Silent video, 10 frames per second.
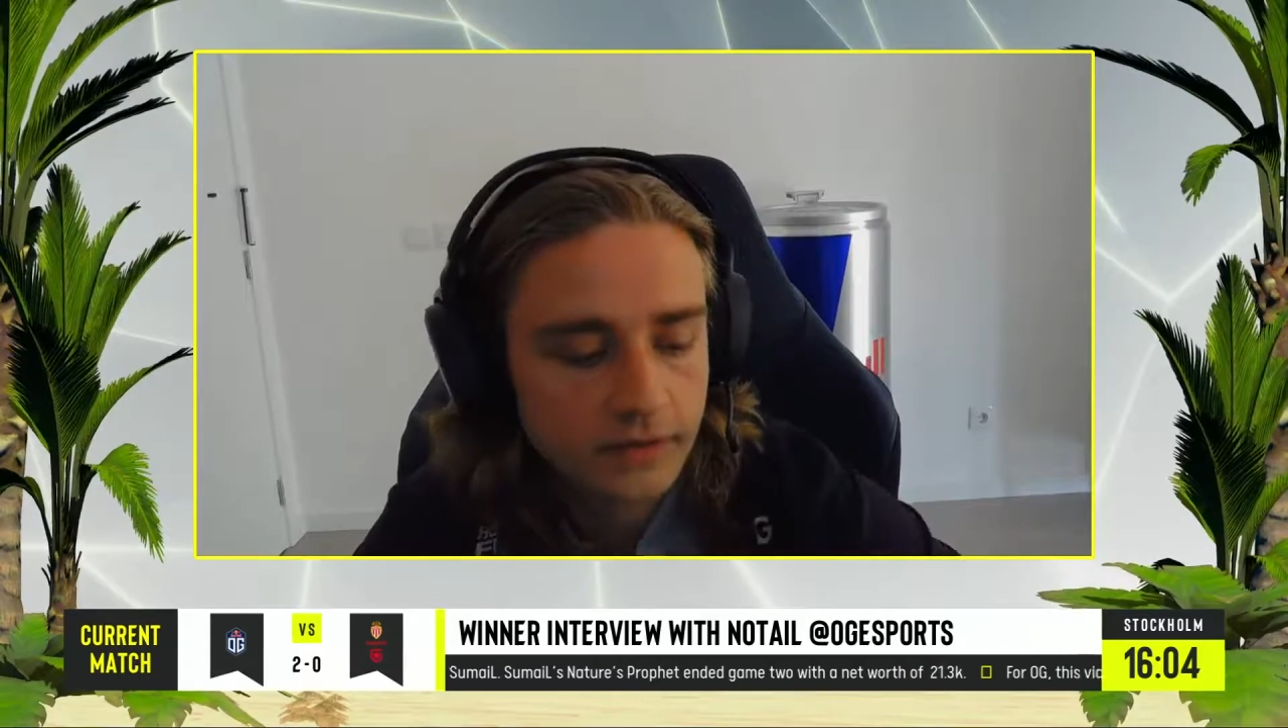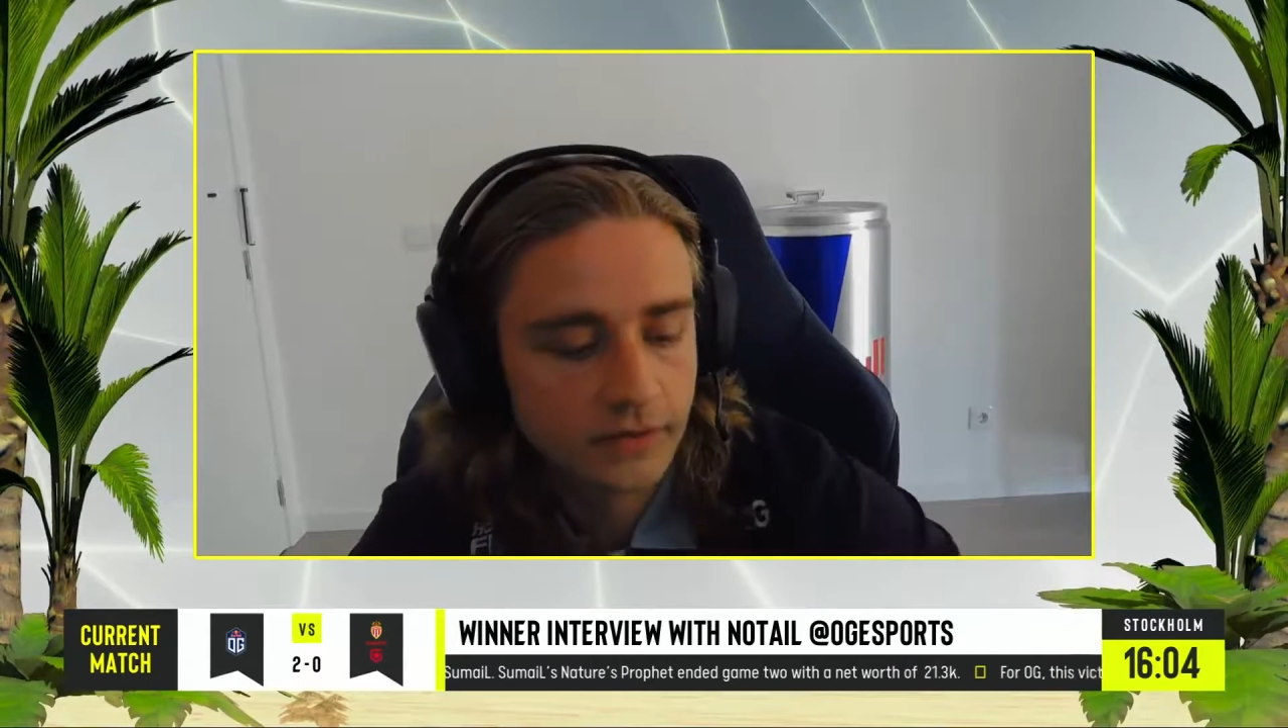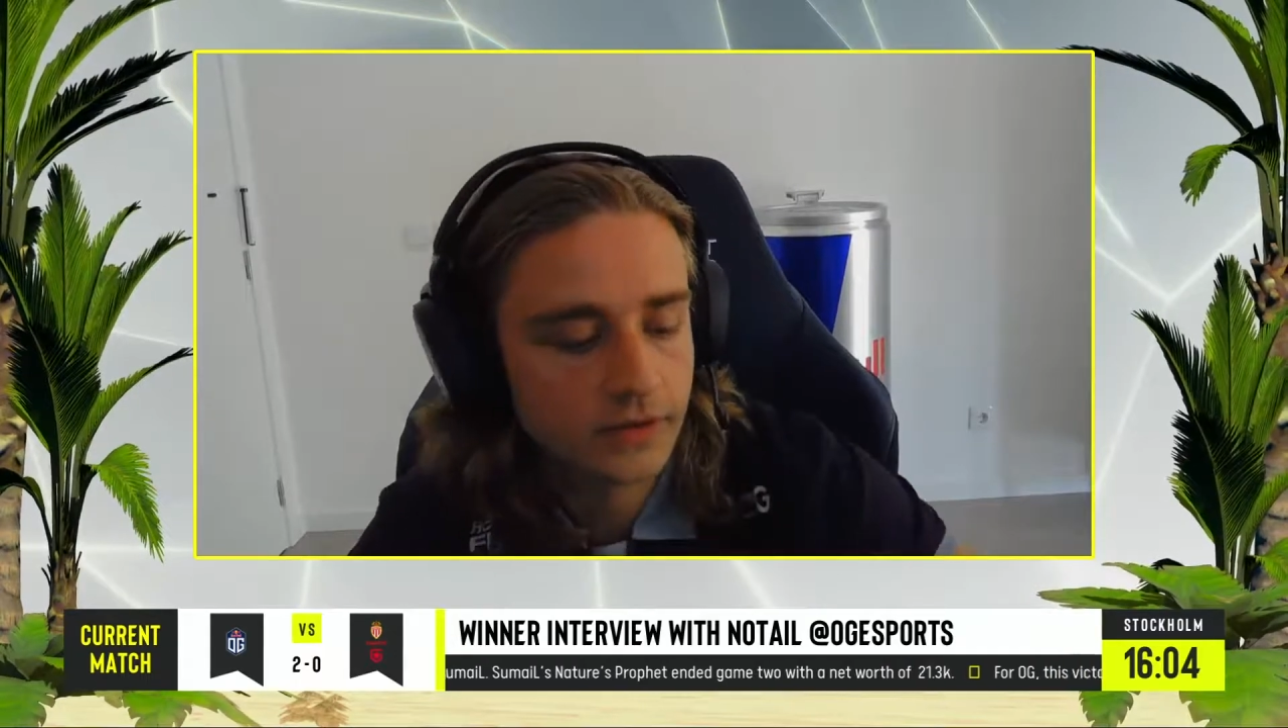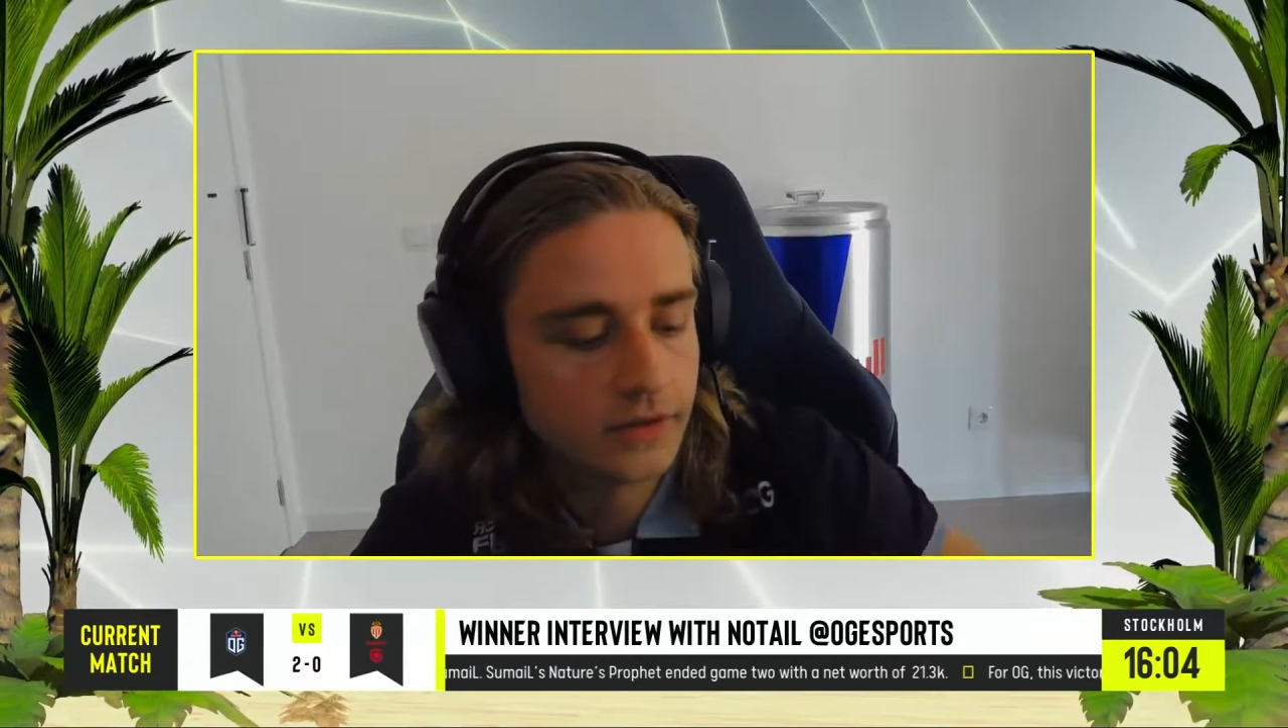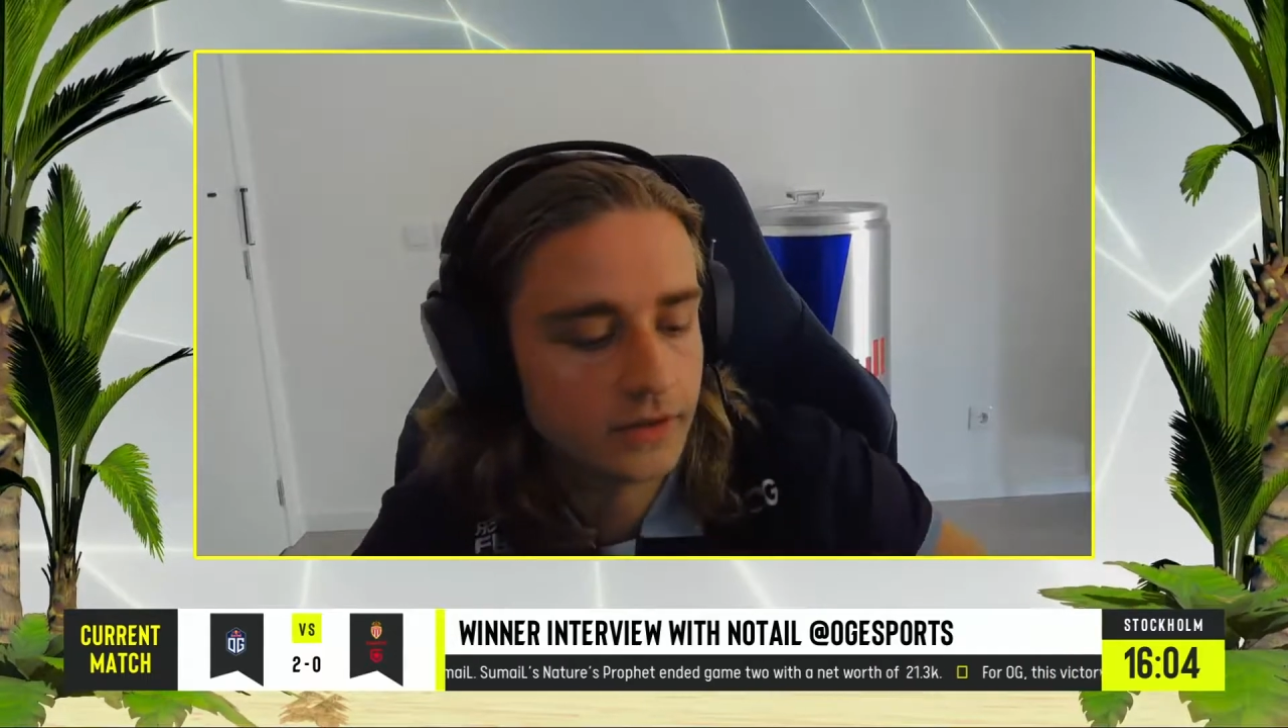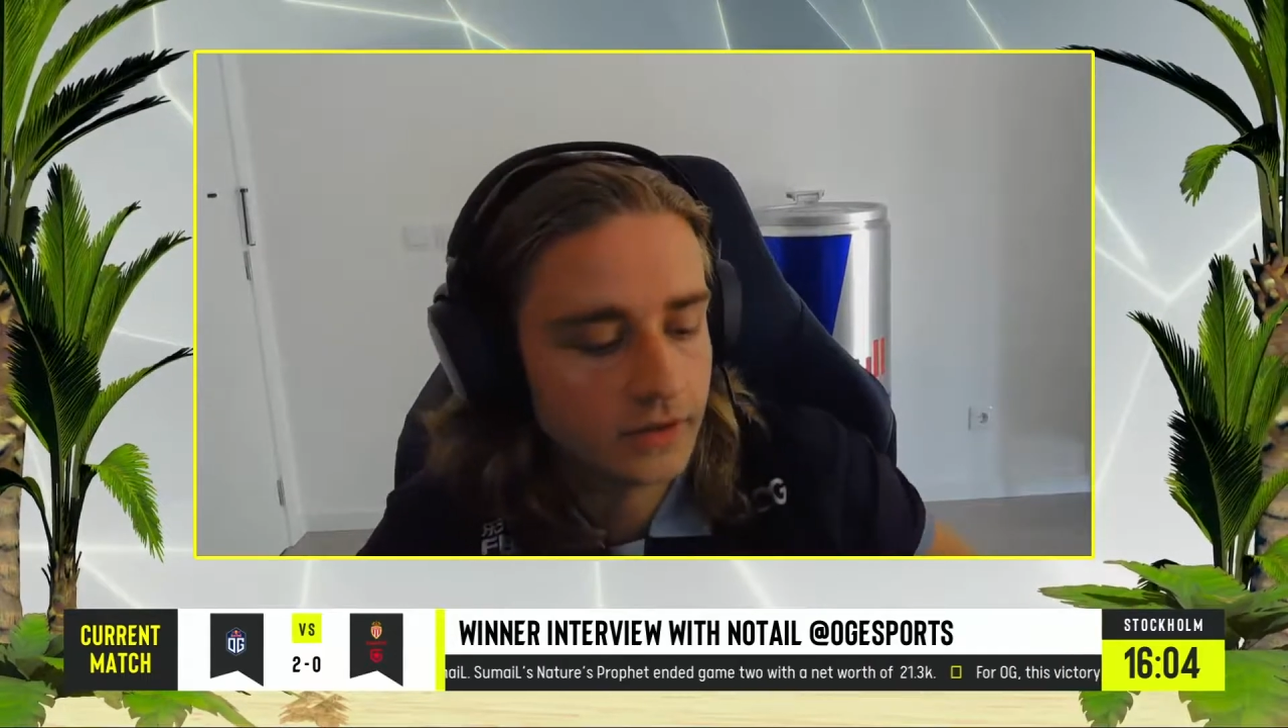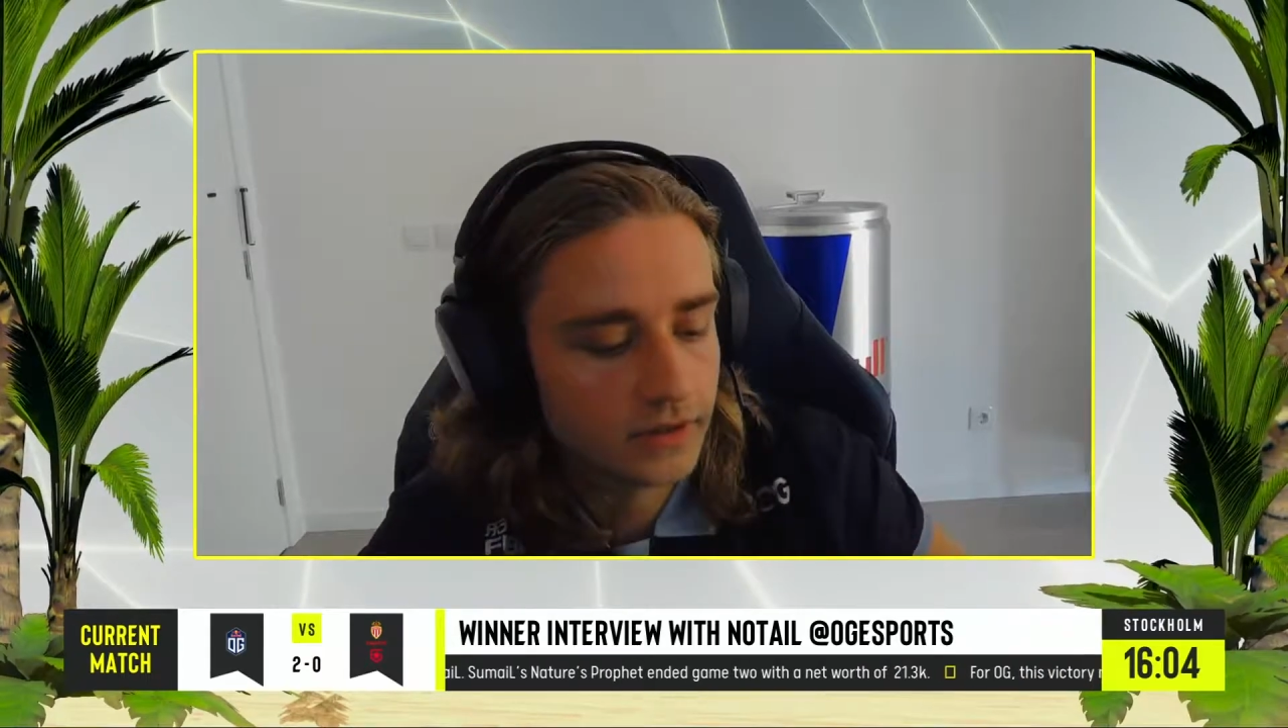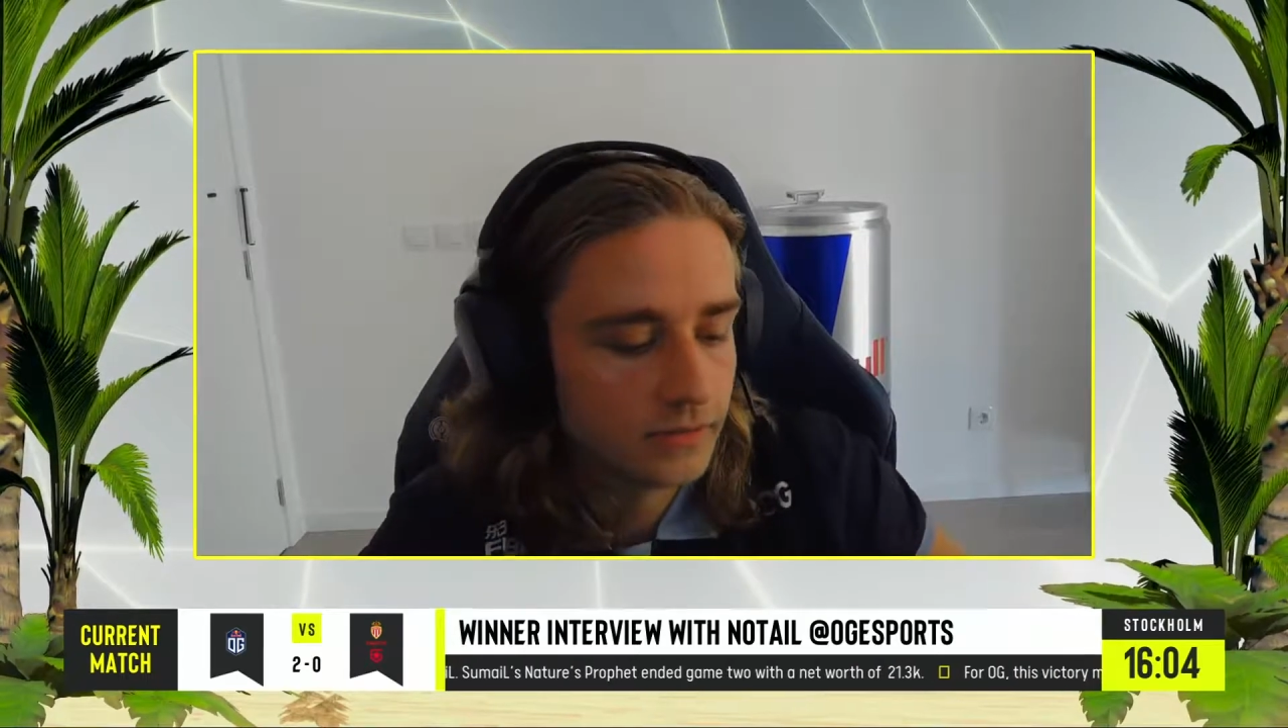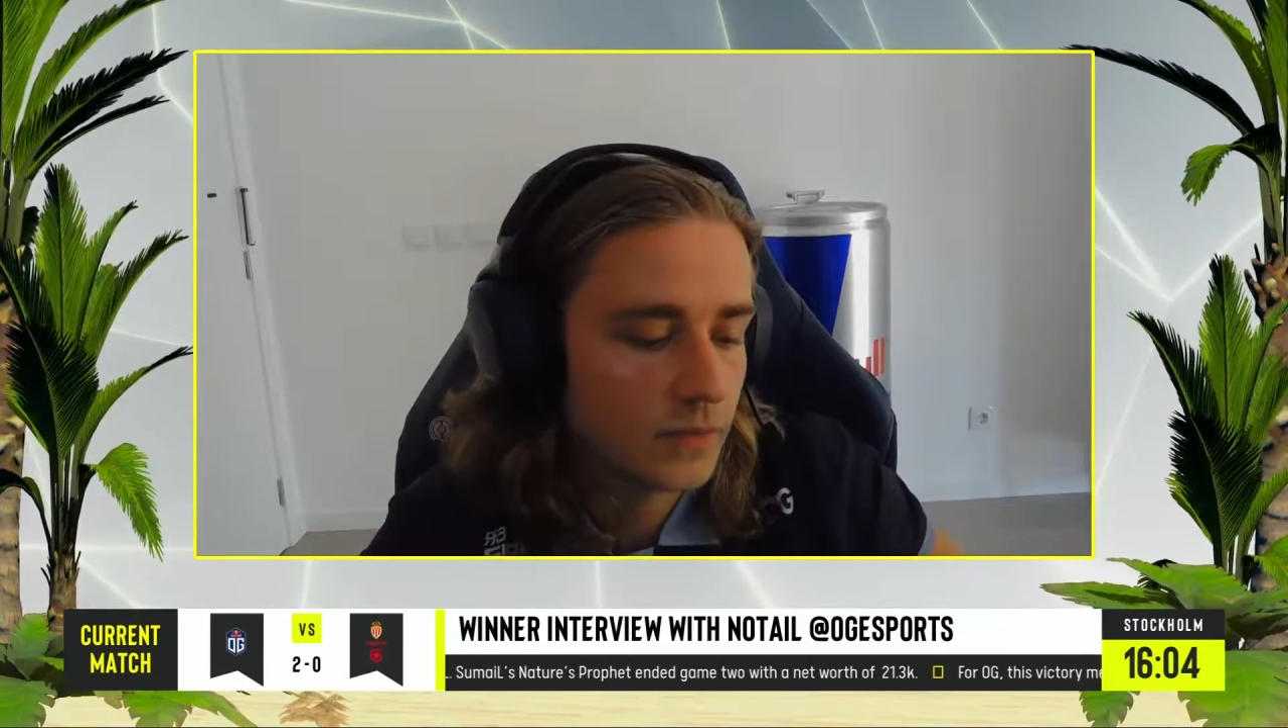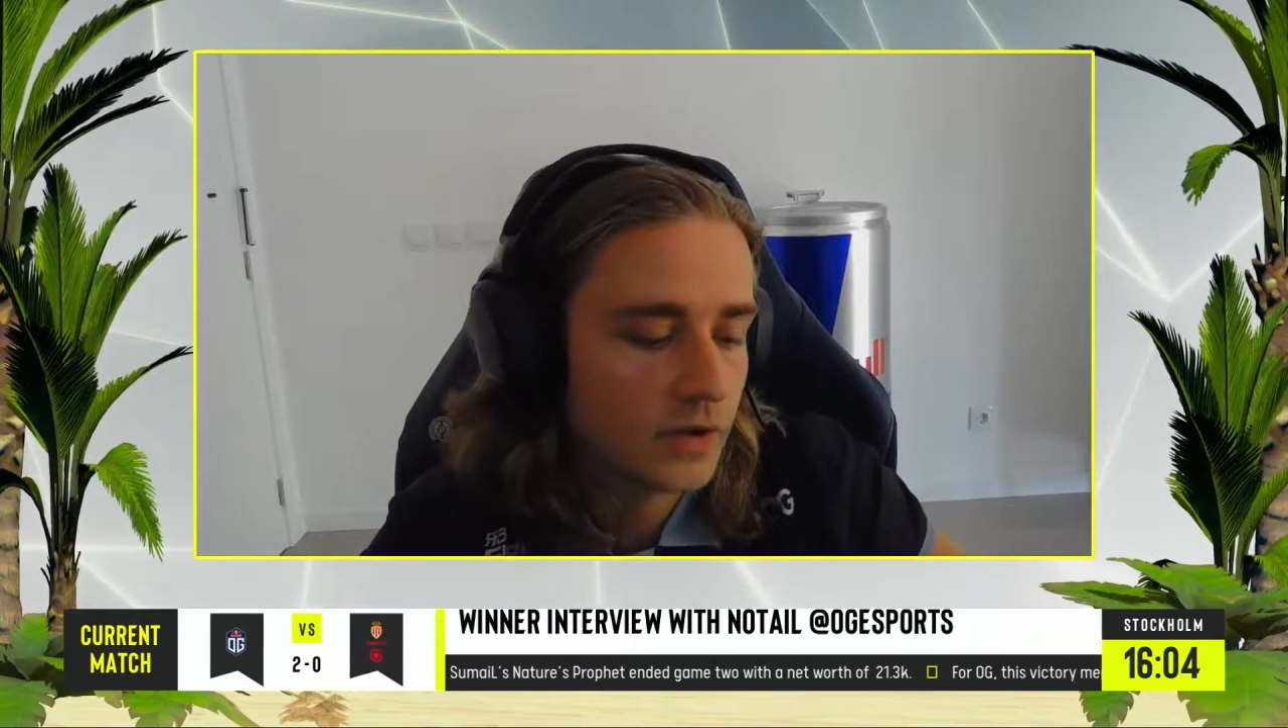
uh,